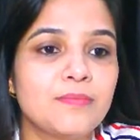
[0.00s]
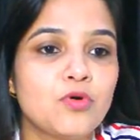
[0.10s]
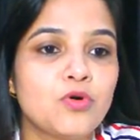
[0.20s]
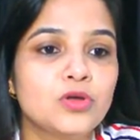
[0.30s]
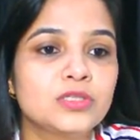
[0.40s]

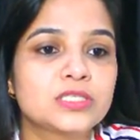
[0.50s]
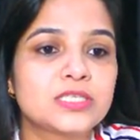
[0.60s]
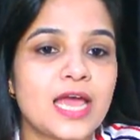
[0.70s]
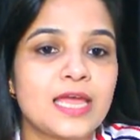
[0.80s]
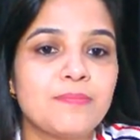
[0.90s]
both
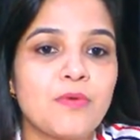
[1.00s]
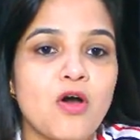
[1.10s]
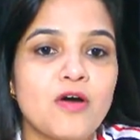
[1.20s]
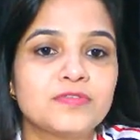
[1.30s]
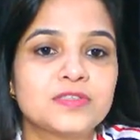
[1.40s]
type
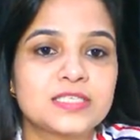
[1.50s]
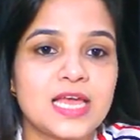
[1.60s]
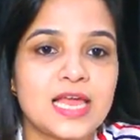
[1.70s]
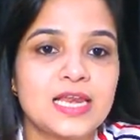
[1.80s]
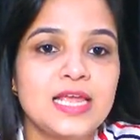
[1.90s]
of
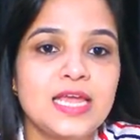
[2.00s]
cell,